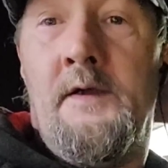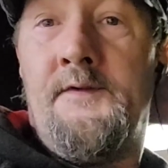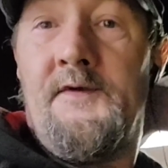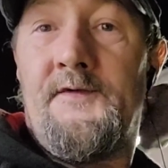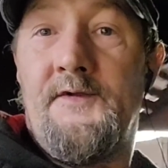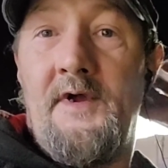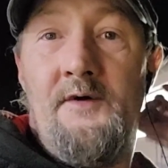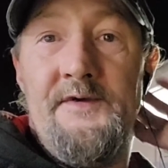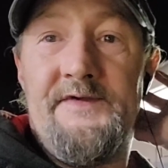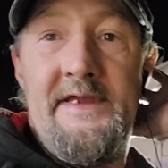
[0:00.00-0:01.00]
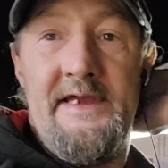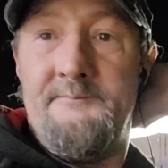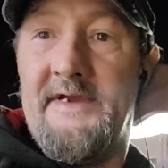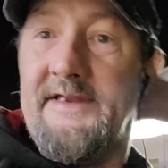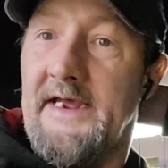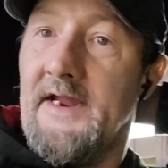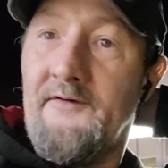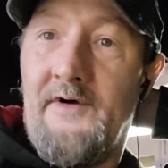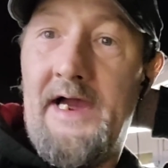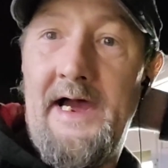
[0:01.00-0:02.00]
just as I was eating my
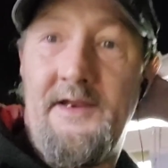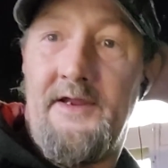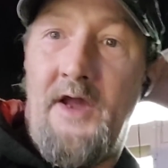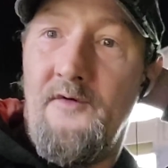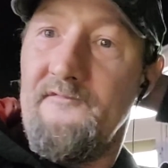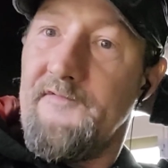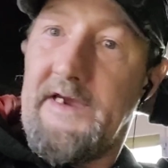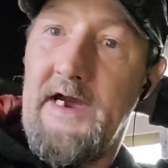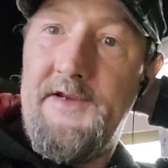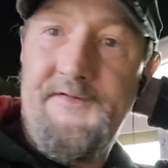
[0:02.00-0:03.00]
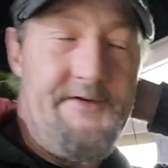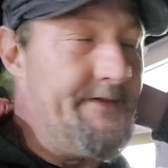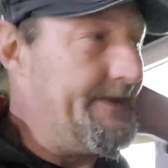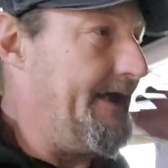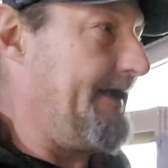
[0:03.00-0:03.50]
dinner, I had a notification.